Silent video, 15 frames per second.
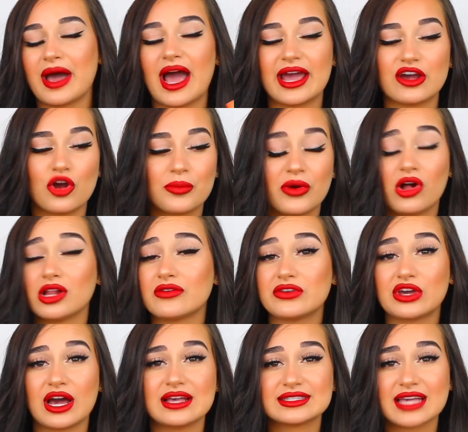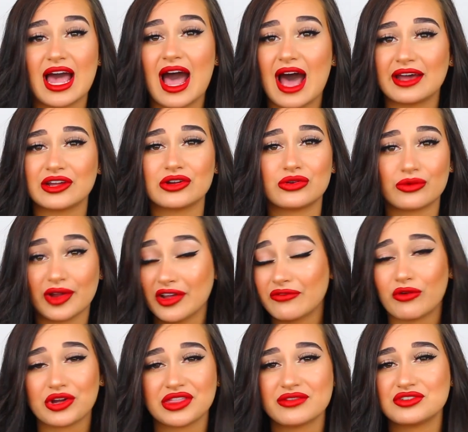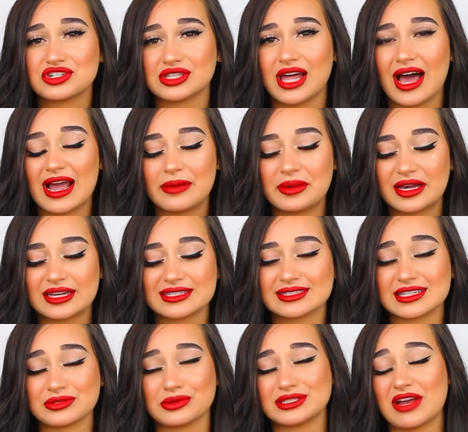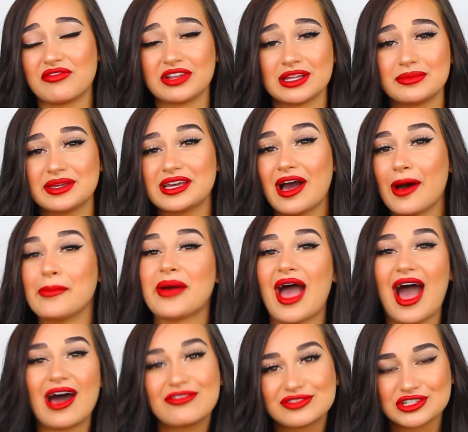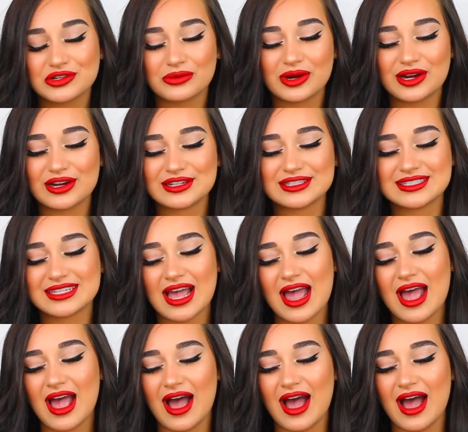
I hope all of you guys had a great 4th of July because this will definitely be up afterwards.